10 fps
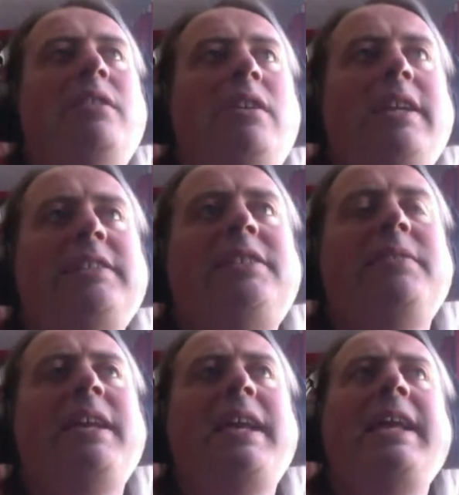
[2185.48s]

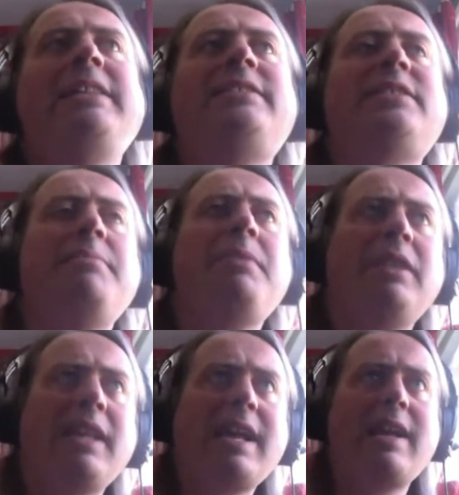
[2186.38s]
Inter
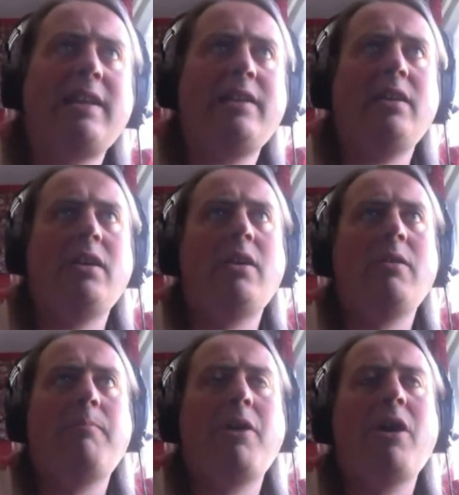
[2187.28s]
Milan
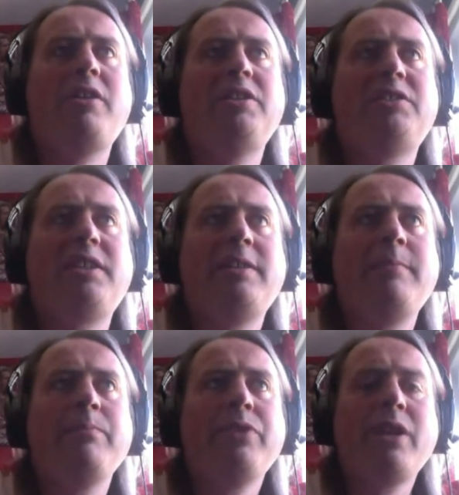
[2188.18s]
are part of this thing.